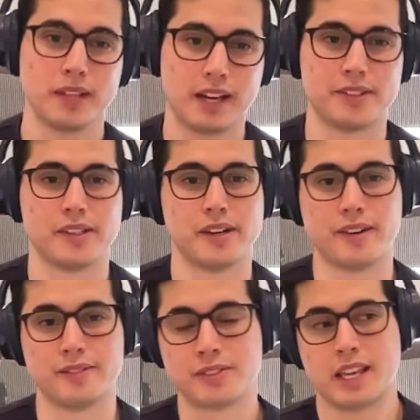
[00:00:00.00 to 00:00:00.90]
level
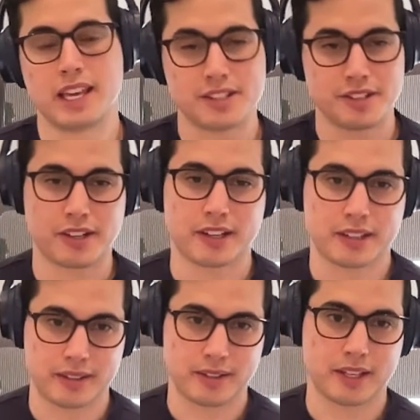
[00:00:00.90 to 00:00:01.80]
on, is your
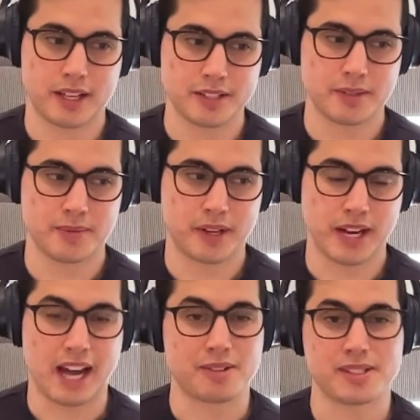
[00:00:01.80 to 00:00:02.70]
customer
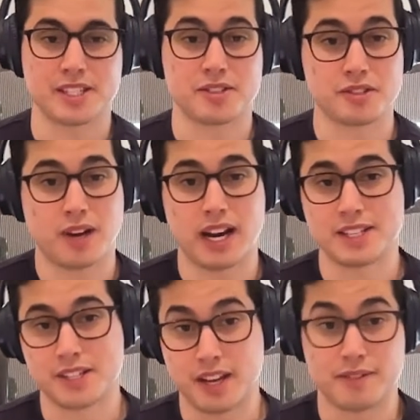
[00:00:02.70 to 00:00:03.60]
acquisition
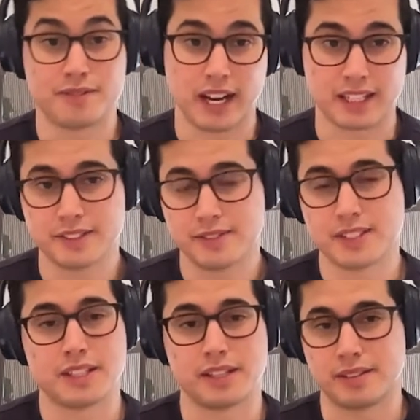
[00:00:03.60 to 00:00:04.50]
strategy effective?
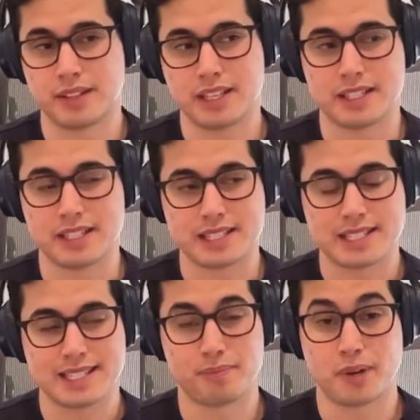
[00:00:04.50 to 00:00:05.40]
Is
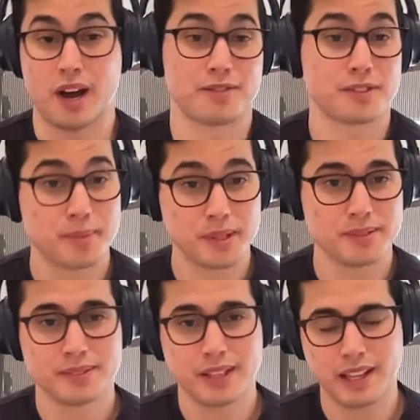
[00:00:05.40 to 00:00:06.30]
it
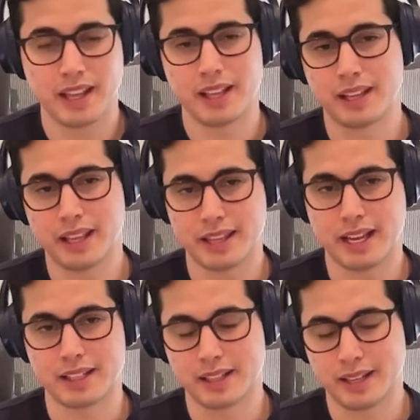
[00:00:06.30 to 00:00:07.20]
profitable in
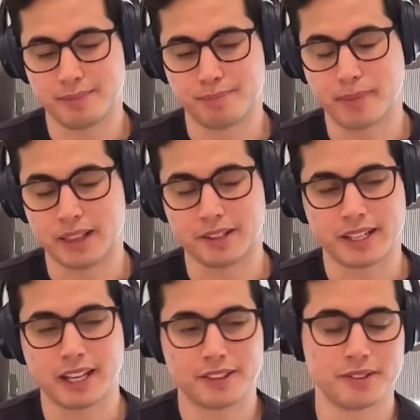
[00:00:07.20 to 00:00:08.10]
that? And by
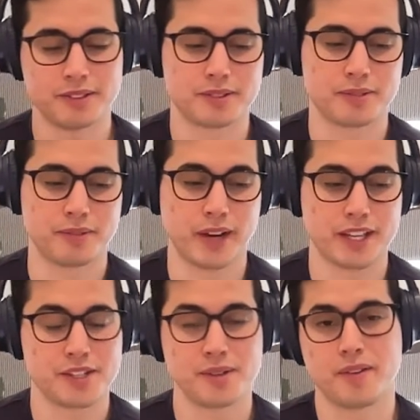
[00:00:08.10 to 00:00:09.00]
looking at those
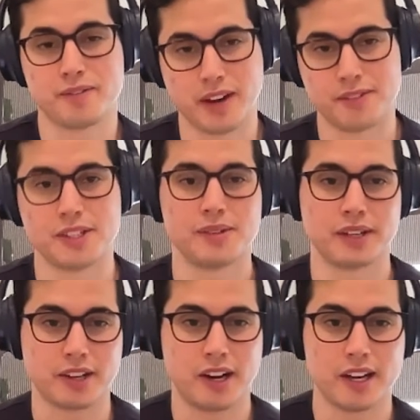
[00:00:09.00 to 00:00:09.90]
ratio of revenue
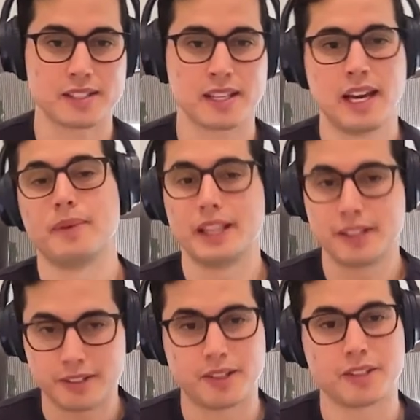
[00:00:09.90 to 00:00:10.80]
and cost, and
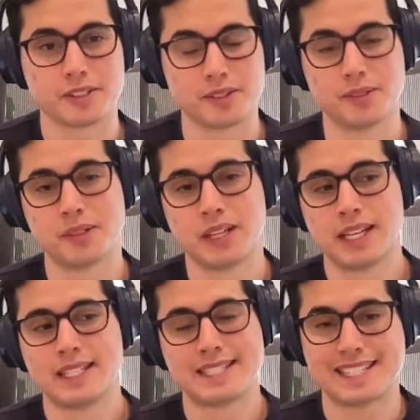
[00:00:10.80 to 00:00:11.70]
then also
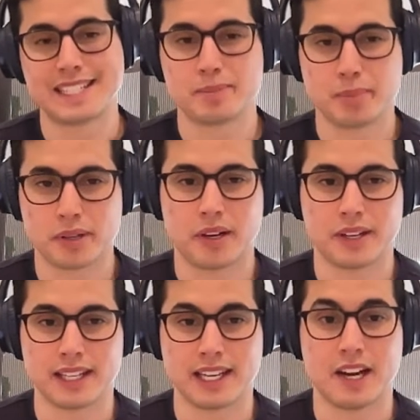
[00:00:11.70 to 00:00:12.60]
dig deeper on
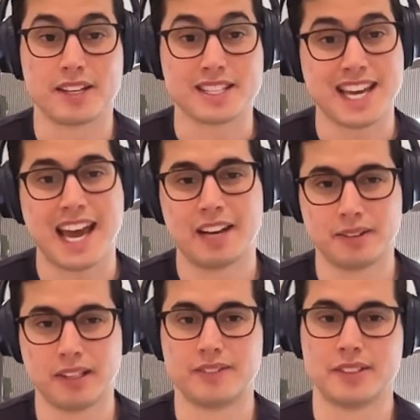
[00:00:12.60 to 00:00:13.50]
a channel
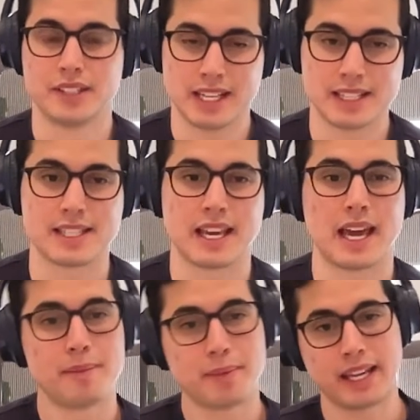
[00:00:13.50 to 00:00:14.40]
level and say,
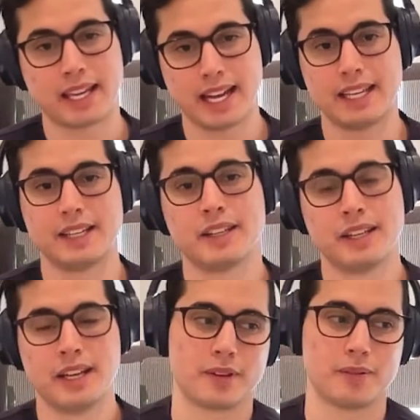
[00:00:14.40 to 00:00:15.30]
am I getting
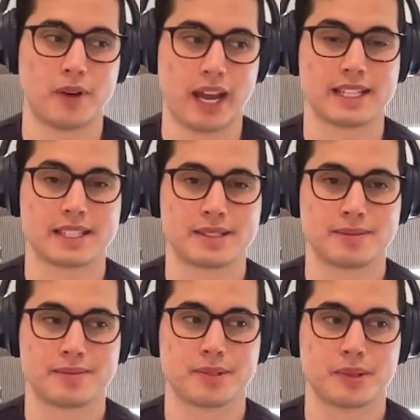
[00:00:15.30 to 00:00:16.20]
the right
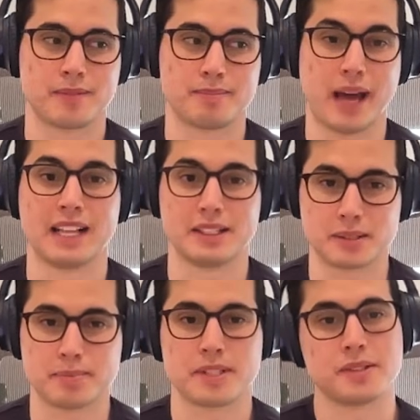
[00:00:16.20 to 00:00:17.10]
sort of
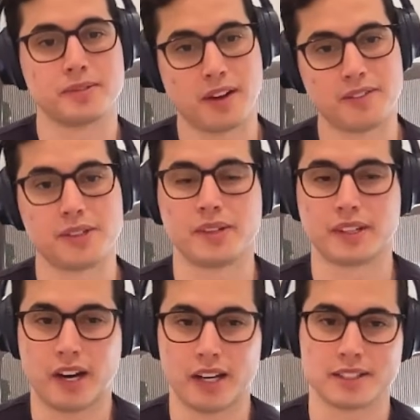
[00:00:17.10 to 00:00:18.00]
balance between revenue and
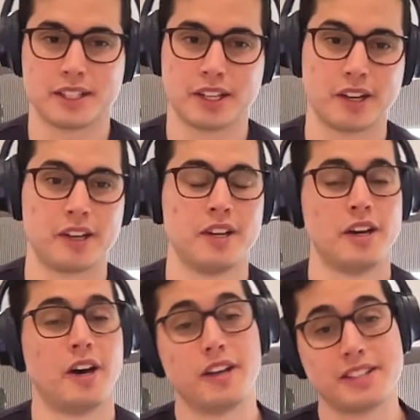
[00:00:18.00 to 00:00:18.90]
costs here
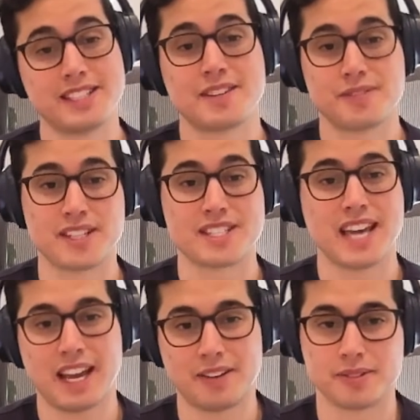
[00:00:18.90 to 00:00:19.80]
on these different
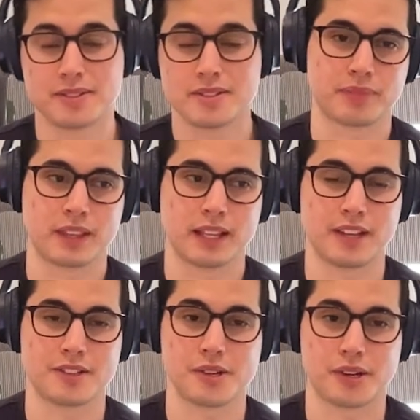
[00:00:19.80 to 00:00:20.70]
channels
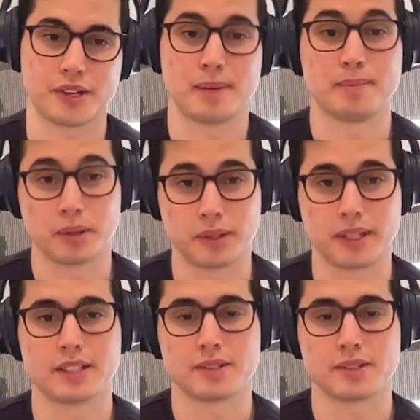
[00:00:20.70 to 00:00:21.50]
that you're employing?